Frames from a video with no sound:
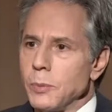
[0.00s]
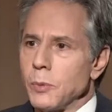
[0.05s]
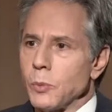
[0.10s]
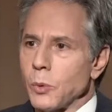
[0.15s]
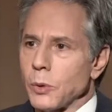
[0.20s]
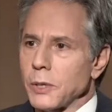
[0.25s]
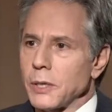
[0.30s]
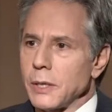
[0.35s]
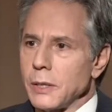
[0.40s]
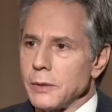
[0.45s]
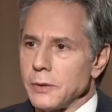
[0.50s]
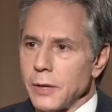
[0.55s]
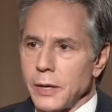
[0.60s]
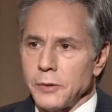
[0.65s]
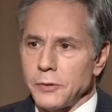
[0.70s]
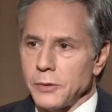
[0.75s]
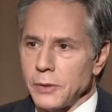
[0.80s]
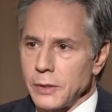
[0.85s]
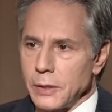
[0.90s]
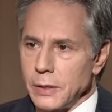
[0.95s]
we've been working
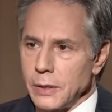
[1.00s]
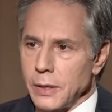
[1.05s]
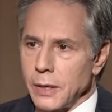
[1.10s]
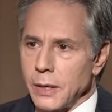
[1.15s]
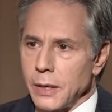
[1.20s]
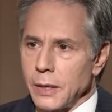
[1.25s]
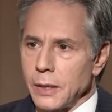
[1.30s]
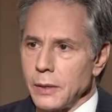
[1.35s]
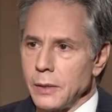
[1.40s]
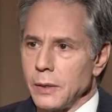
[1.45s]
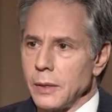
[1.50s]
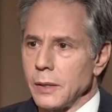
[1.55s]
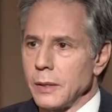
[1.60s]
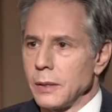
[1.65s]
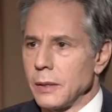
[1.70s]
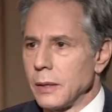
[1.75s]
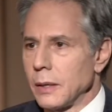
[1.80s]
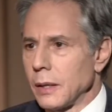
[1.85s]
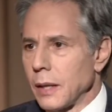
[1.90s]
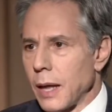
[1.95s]
intensely on
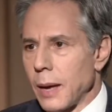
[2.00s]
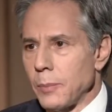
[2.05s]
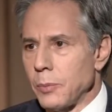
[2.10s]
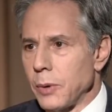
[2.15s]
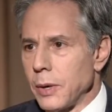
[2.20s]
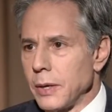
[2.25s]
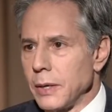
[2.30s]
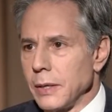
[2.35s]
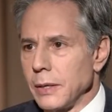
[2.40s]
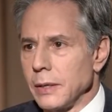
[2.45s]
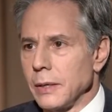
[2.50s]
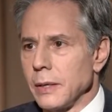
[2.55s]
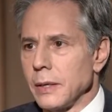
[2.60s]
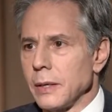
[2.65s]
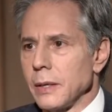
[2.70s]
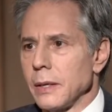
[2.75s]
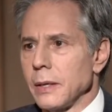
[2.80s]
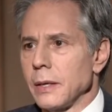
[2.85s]
elaborating